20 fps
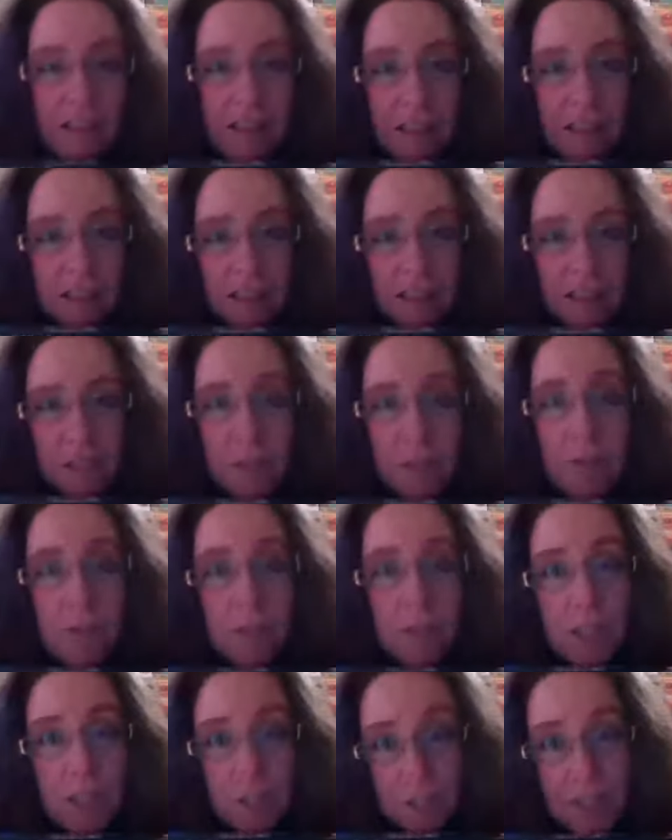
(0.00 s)
This puzzle
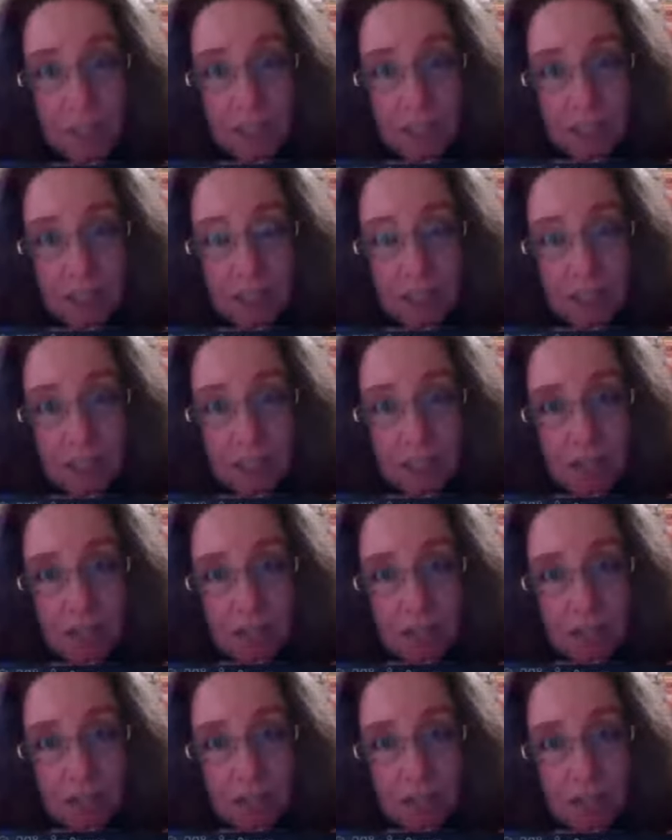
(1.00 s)
has been discontinued,
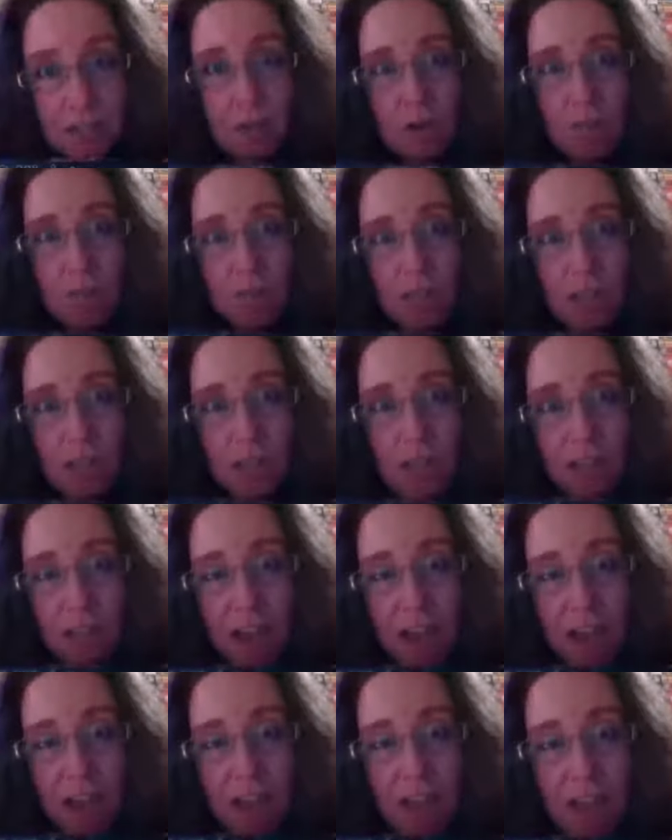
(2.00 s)
so I'm very glad I
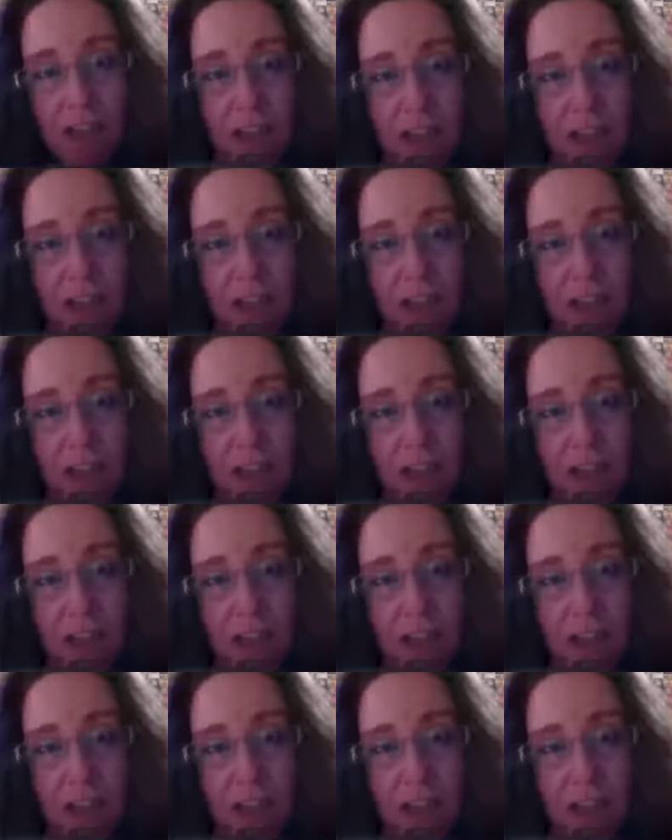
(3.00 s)
have it.